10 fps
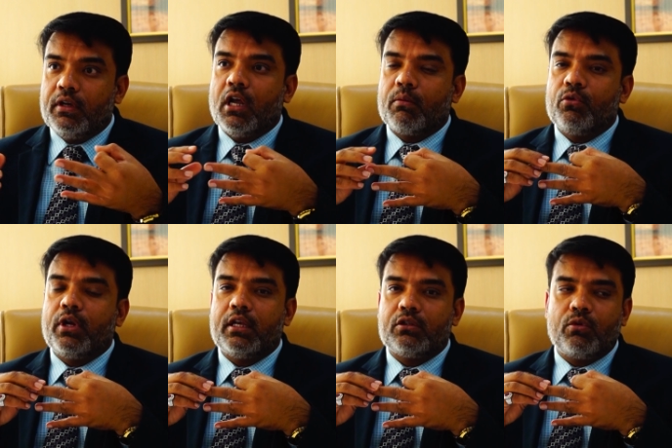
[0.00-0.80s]
that Nagpur
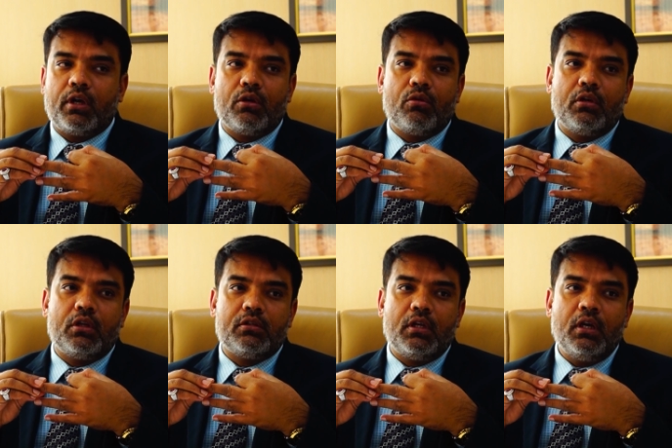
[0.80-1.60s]
has quite a good
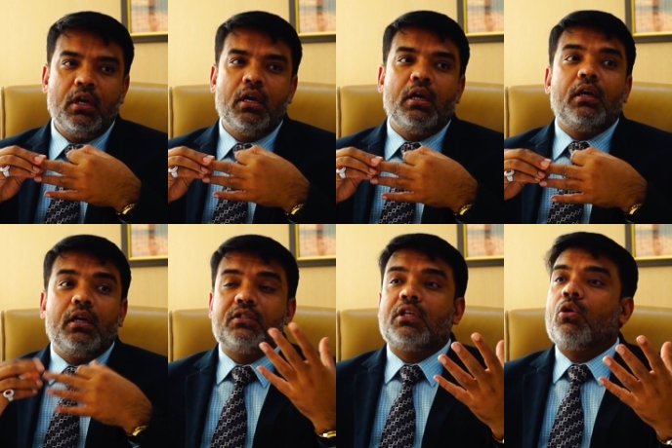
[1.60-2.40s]
this thing.
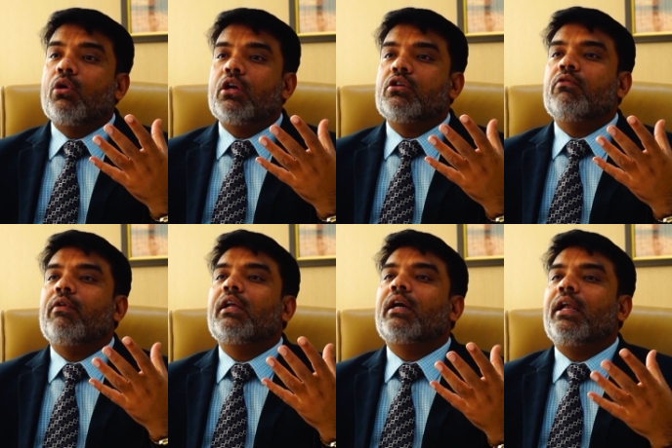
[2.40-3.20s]
Is the location
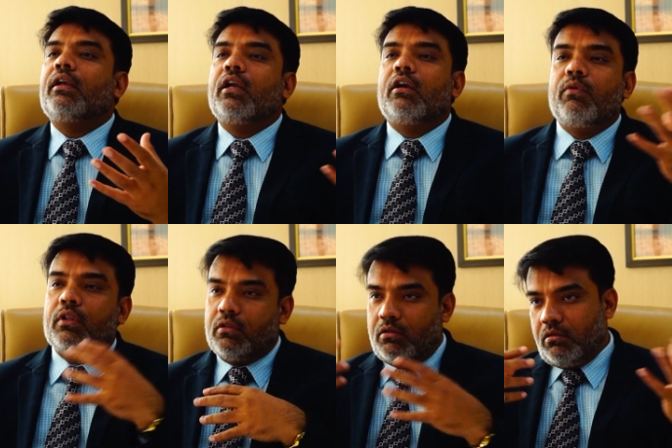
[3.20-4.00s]
well connected
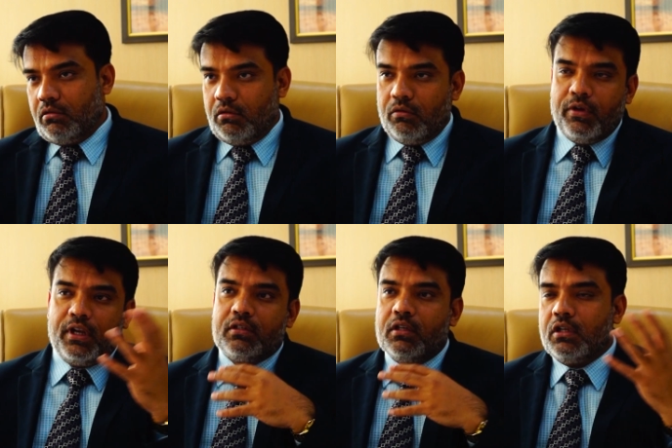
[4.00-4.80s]
with
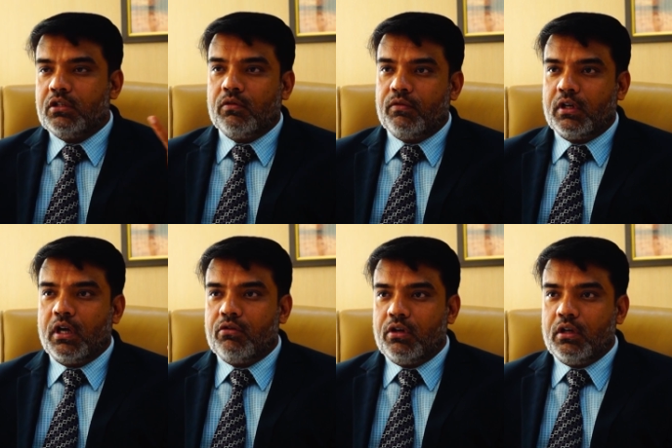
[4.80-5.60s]
various cities of the
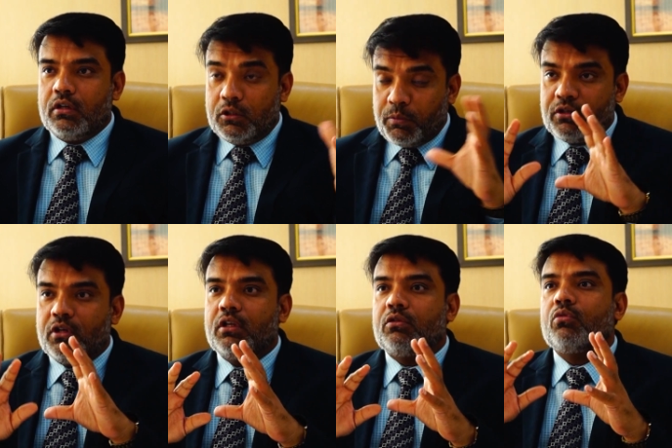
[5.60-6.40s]
country,
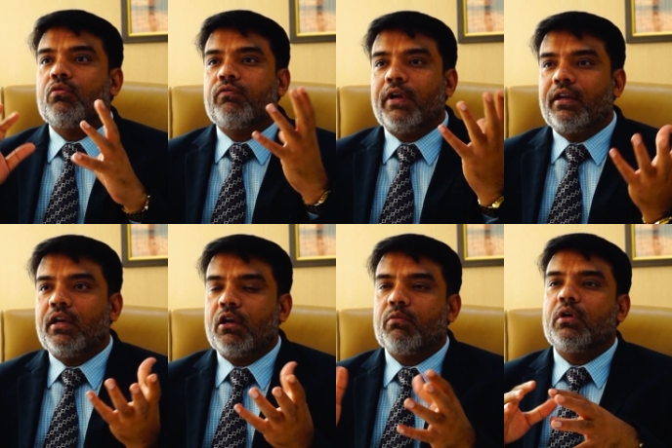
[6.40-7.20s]
especially through flight
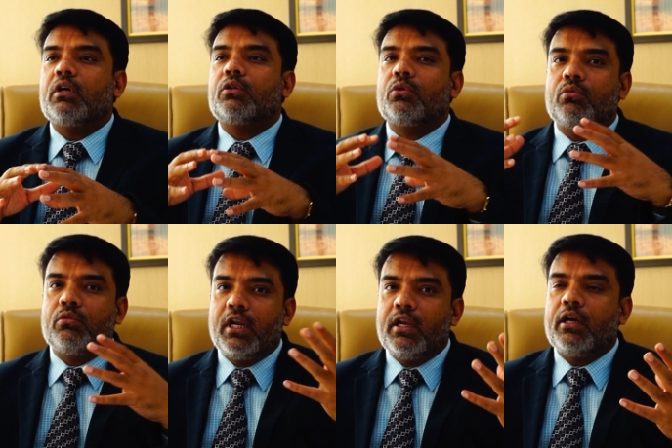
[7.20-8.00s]
network, through
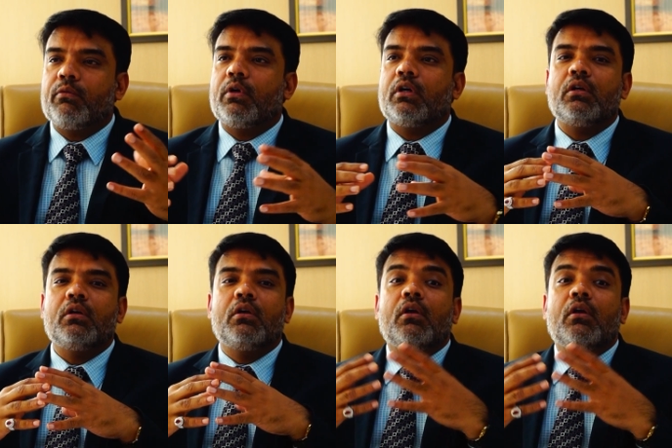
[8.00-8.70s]
hmm. rail network.